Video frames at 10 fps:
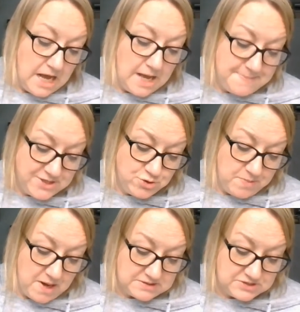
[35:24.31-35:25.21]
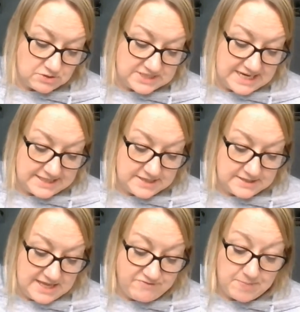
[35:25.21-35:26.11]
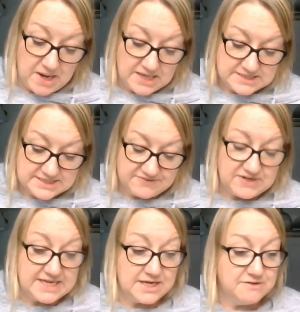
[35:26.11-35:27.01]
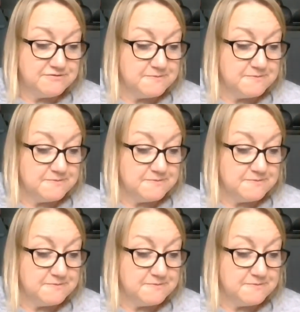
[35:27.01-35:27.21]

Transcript: "I beg your pardon, Dr. Lanyon," he replied civilly enough.